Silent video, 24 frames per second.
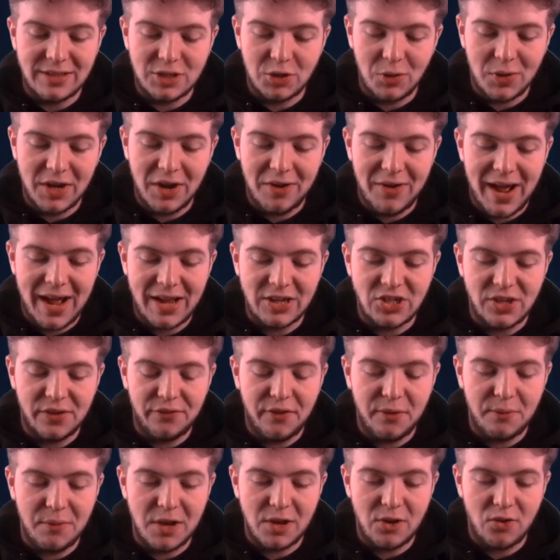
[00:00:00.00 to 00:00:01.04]
So I don't actually
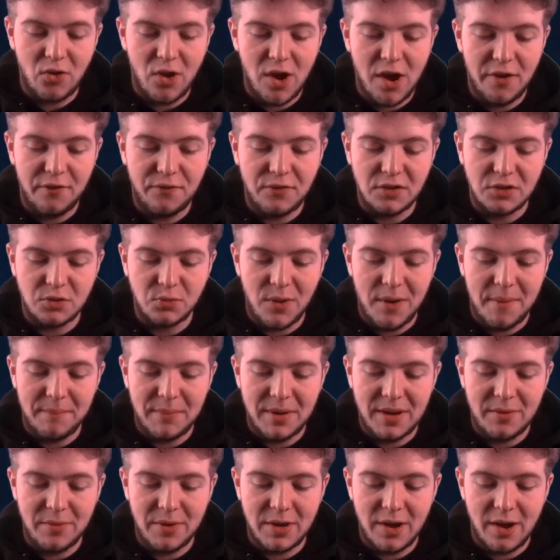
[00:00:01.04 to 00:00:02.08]
think we can craft this one. But
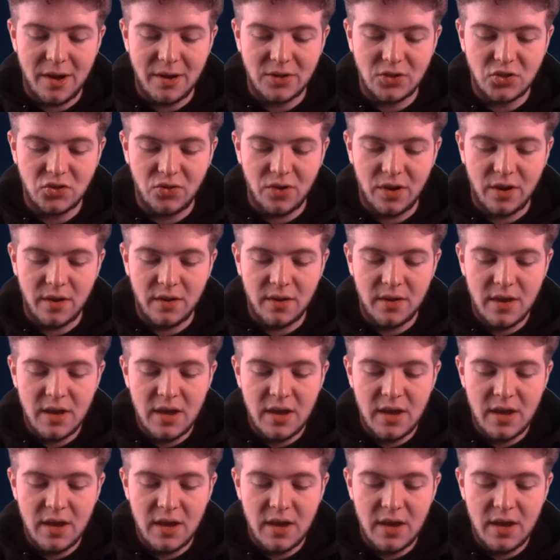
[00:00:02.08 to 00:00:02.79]
here we go. Let's try.